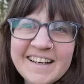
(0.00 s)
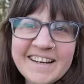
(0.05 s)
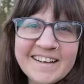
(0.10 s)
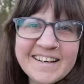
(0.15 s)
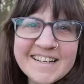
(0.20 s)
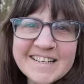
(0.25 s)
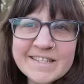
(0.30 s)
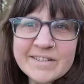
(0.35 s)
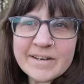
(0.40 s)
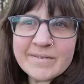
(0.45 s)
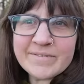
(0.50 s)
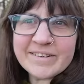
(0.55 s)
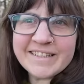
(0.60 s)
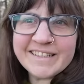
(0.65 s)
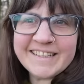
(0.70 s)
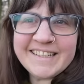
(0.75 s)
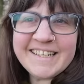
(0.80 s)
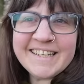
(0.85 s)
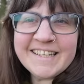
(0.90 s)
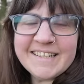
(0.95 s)
All right, so I'm
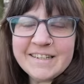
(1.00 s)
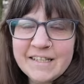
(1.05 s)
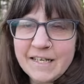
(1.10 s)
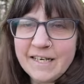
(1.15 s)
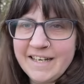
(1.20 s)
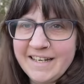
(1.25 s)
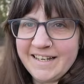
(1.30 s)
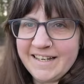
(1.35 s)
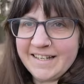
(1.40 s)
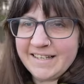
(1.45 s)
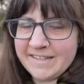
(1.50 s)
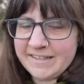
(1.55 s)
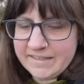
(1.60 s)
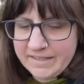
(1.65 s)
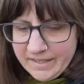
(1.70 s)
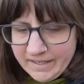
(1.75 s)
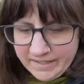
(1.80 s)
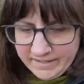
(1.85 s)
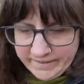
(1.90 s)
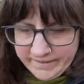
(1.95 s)
clean and
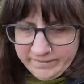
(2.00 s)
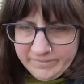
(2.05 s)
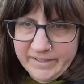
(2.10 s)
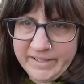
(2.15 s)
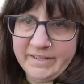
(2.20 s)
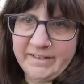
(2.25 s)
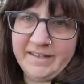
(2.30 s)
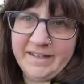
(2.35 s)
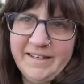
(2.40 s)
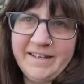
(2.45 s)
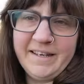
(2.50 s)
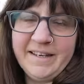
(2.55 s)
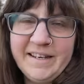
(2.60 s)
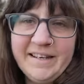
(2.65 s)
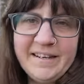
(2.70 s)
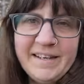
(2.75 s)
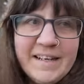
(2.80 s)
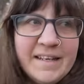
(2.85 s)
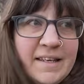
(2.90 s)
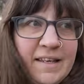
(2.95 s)
uh, we are
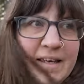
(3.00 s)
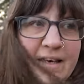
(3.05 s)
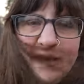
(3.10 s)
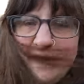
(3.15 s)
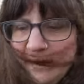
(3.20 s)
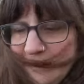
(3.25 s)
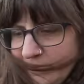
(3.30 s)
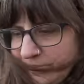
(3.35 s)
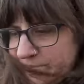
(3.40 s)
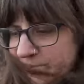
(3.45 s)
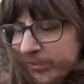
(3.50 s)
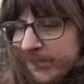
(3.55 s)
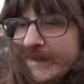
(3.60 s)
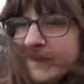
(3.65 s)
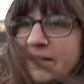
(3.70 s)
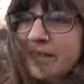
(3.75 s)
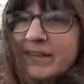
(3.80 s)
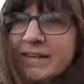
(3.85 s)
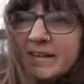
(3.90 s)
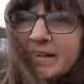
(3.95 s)
here at camp
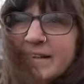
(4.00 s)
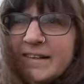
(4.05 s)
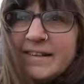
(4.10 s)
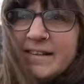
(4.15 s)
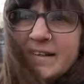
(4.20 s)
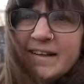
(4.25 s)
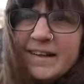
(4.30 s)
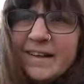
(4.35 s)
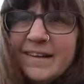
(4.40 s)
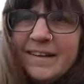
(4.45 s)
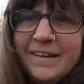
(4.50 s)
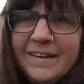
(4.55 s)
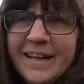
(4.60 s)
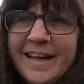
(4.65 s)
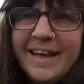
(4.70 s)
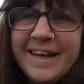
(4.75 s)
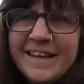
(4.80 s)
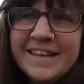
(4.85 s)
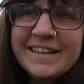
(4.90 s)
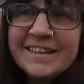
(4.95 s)
at a
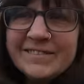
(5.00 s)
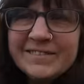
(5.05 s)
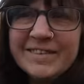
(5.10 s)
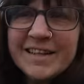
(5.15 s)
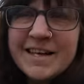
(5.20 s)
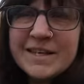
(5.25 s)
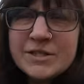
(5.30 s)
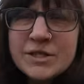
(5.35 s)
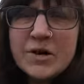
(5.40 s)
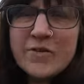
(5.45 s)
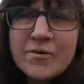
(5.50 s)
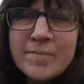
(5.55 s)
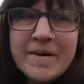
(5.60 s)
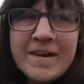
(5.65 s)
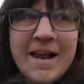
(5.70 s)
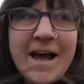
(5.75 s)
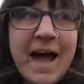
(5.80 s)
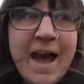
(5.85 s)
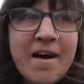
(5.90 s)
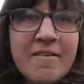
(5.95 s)
lake. I drove
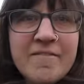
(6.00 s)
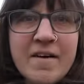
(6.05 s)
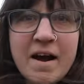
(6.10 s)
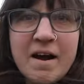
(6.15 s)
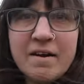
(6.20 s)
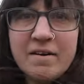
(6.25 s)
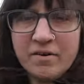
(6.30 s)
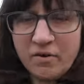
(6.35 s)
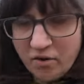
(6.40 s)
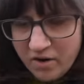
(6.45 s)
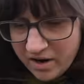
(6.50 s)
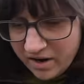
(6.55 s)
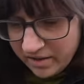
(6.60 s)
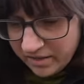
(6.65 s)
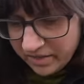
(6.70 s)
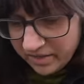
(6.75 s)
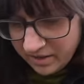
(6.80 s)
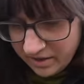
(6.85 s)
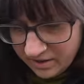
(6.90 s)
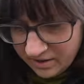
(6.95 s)
about a half hour
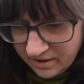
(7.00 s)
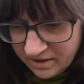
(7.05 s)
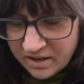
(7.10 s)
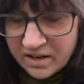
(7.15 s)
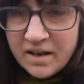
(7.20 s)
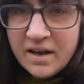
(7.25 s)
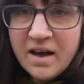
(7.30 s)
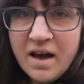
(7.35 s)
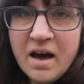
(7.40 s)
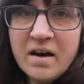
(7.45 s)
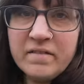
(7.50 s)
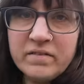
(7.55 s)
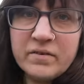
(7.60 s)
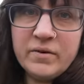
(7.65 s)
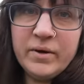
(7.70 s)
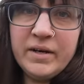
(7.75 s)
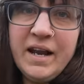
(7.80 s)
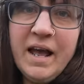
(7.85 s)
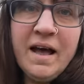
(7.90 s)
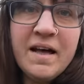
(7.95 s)
north of
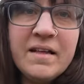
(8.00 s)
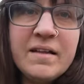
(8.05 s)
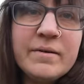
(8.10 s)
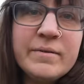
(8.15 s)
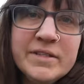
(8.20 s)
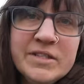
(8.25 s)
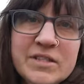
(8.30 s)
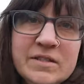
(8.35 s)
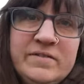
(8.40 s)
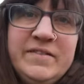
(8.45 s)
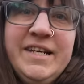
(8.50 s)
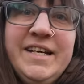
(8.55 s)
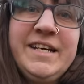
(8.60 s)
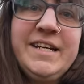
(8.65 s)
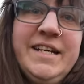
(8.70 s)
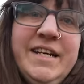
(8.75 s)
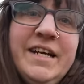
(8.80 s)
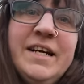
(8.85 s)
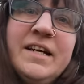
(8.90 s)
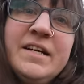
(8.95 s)
Quesnel, which will
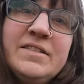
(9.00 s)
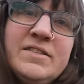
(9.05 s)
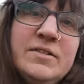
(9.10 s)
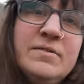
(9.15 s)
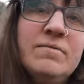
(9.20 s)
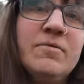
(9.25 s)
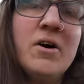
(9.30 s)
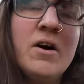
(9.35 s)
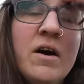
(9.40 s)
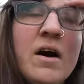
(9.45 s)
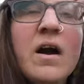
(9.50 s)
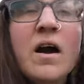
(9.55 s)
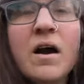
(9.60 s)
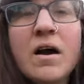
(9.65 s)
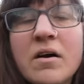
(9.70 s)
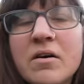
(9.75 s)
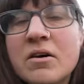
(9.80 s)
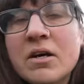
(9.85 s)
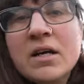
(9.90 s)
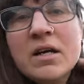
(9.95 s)
make
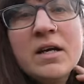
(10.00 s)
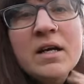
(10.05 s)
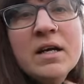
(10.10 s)
tomorrow